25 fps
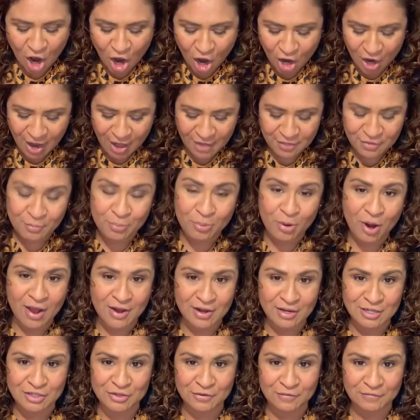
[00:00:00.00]
our other
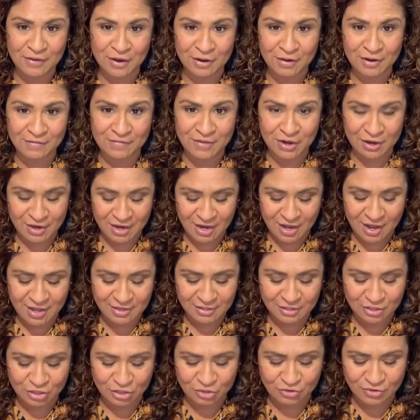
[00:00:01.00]
products are very, very
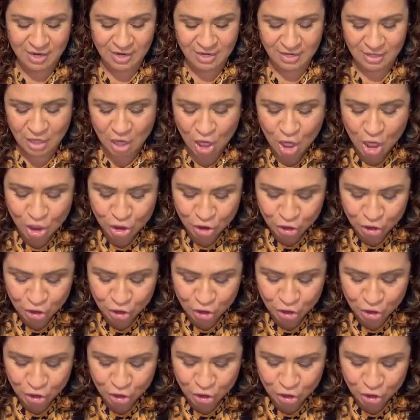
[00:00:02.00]
concentrated.